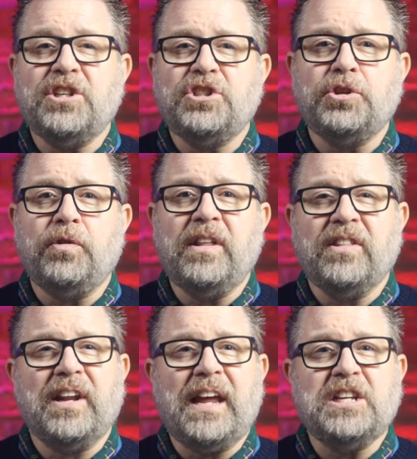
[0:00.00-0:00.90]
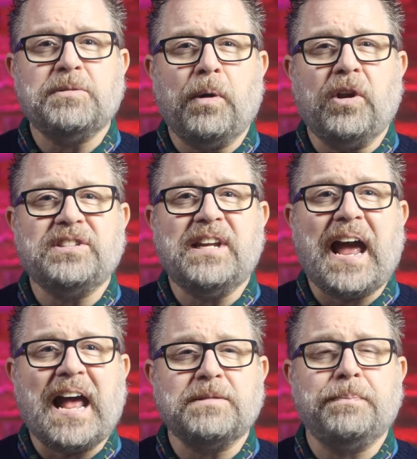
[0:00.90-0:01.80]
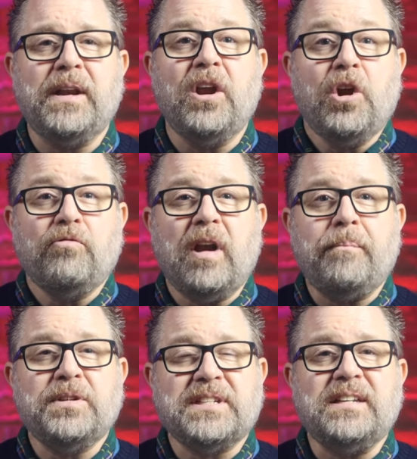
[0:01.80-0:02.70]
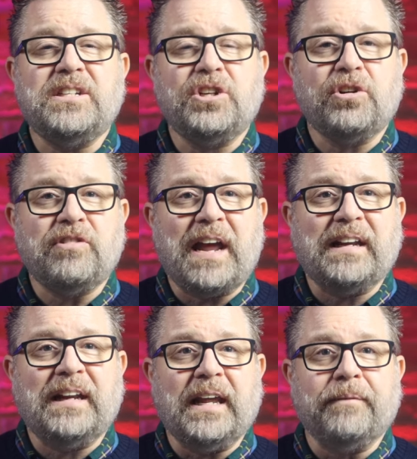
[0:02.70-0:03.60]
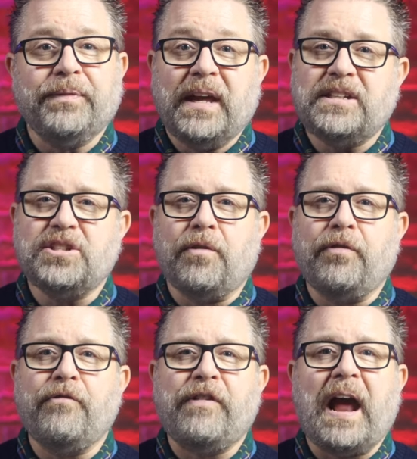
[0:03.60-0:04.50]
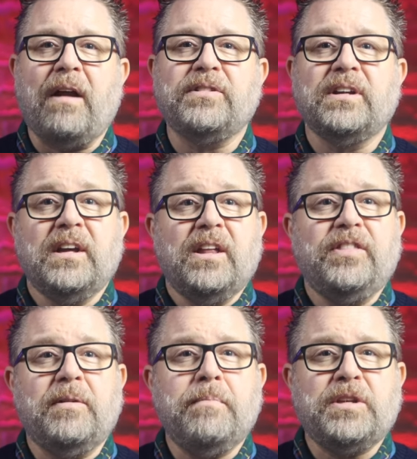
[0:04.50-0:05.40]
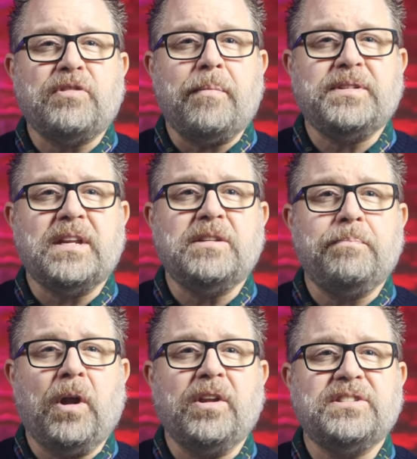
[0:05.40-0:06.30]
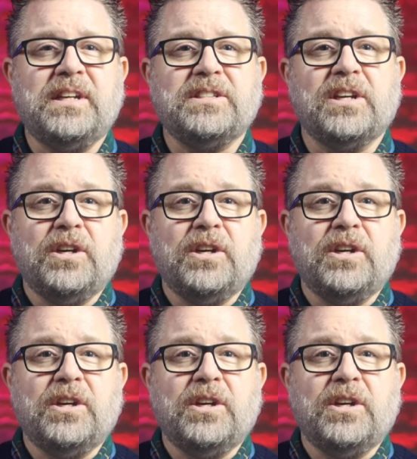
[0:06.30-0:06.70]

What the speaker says: ensuring that each policy has been represented correctly. It is often found that misrepresented policies,